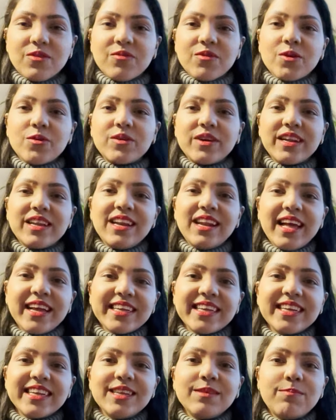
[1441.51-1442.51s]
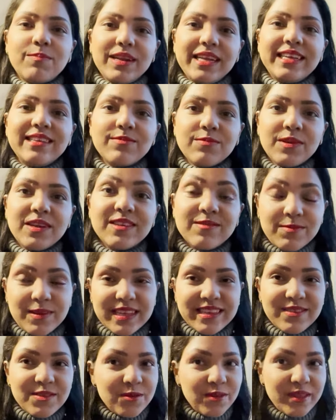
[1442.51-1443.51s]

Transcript: if you're really liking it, please, please, please do